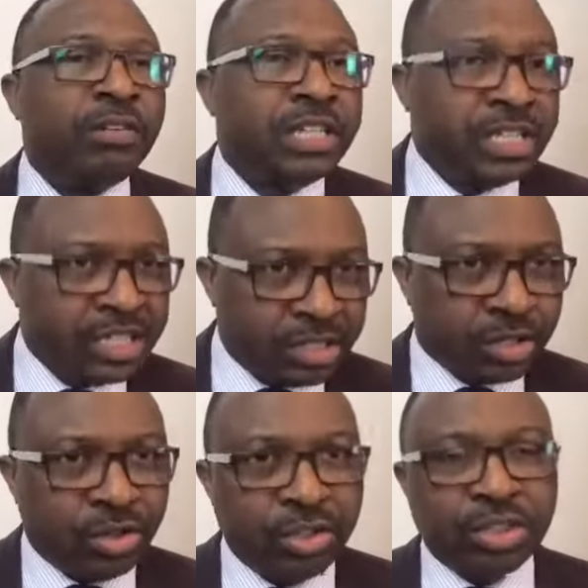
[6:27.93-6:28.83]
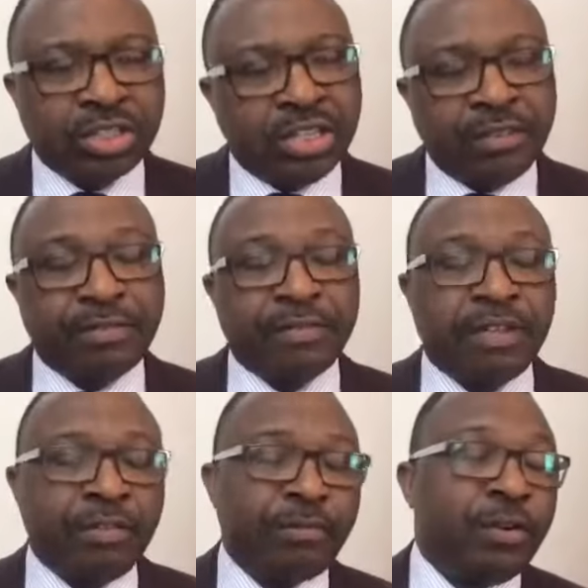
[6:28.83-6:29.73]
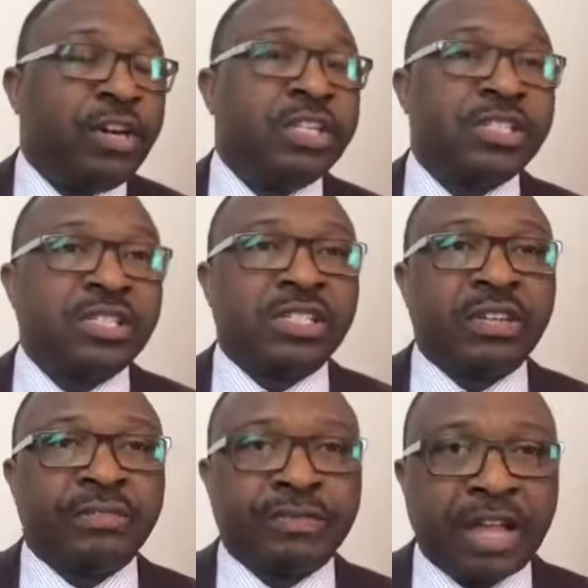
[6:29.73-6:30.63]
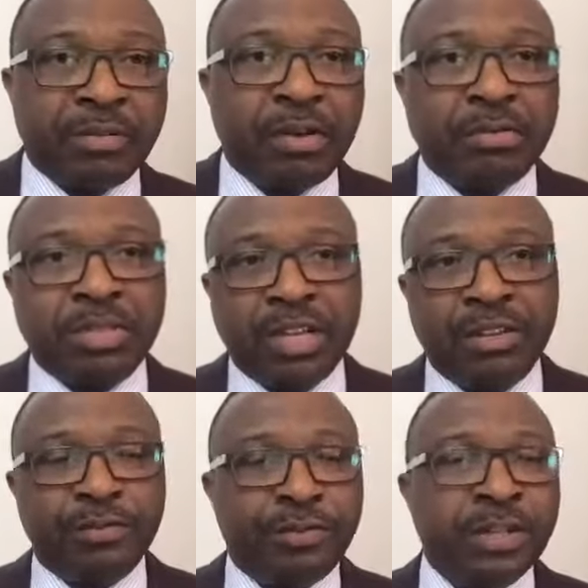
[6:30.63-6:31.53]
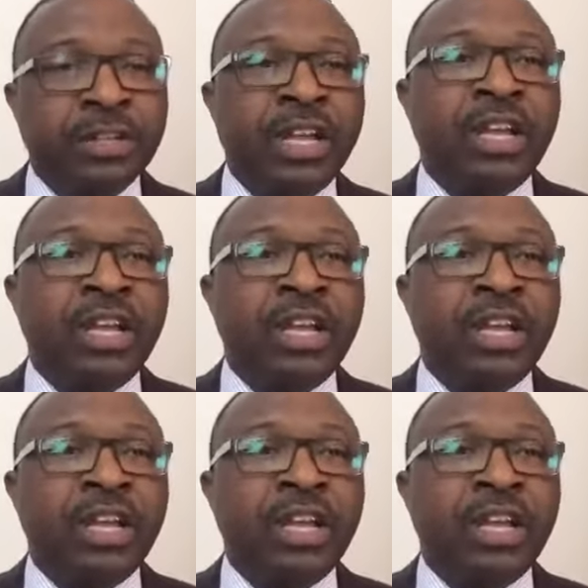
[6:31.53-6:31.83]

The dissolution, if, for instance, if time comes and you feel